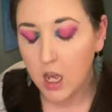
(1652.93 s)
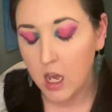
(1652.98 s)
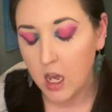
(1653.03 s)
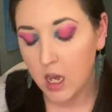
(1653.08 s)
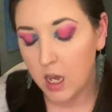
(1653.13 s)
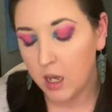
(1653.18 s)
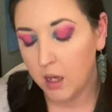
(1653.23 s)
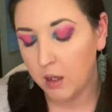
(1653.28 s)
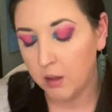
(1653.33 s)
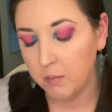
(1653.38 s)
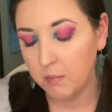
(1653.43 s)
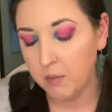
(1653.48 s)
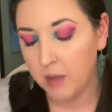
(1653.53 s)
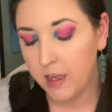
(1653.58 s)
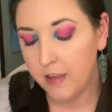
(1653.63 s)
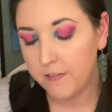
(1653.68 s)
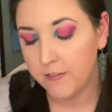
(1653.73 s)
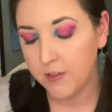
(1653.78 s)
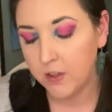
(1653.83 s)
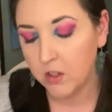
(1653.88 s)
um,
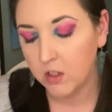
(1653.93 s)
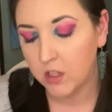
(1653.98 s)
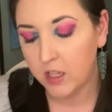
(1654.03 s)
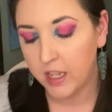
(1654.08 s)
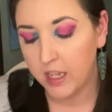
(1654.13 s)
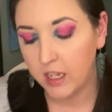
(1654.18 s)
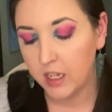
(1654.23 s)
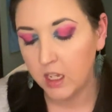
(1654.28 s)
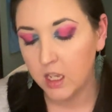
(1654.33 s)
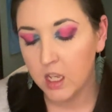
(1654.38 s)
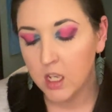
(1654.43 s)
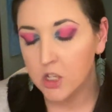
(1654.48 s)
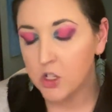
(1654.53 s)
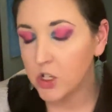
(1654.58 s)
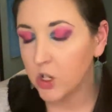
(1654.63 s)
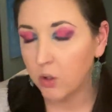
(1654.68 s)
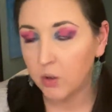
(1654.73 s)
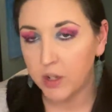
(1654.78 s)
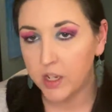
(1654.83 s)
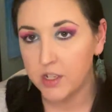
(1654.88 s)
I feel like
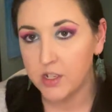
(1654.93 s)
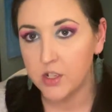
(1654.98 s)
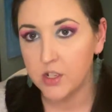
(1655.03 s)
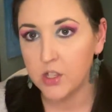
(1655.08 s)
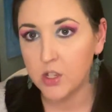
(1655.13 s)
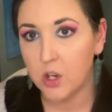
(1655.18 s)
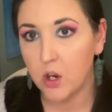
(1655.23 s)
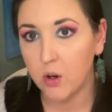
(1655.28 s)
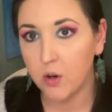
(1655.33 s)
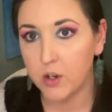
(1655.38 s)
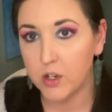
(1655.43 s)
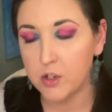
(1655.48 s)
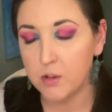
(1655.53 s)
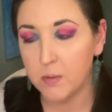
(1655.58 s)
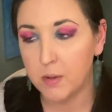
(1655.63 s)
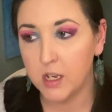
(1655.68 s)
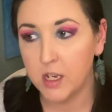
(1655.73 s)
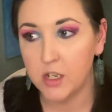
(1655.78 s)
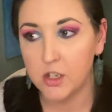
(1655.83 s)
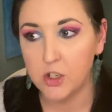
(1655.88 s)
don't get discouraged
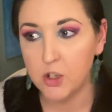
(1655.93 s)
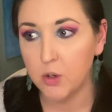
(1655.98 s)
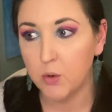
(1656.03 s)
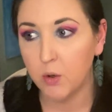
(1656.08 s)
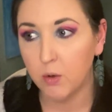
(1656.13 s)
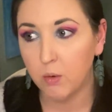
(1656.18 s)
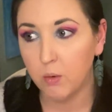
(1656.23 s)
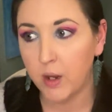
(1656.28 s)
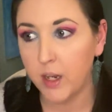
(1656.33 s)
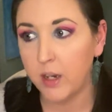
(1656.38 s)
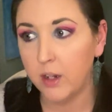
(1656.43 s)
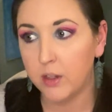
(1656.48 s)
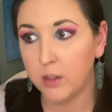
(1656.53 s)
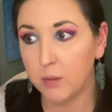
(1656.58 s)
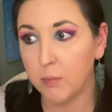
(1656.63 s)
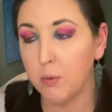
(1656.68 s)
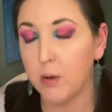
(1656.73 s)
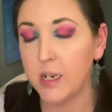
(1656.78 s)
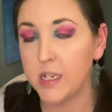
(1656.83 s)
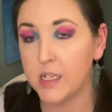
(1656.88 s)
because you were right on the